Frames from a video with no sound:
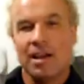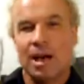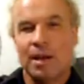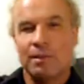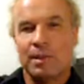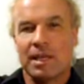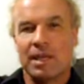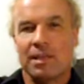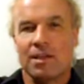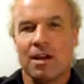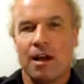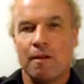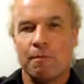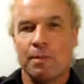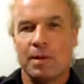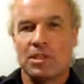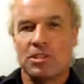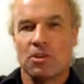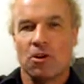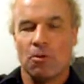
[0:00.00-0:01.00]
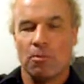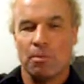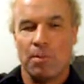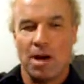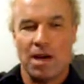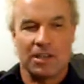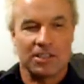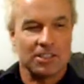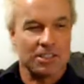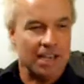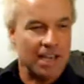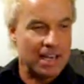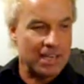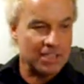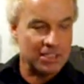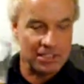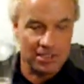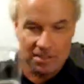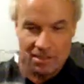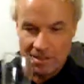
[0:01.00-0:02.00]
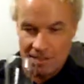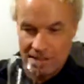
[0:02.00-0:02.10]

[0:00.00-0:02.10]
I'm getting off my soapbox, guys.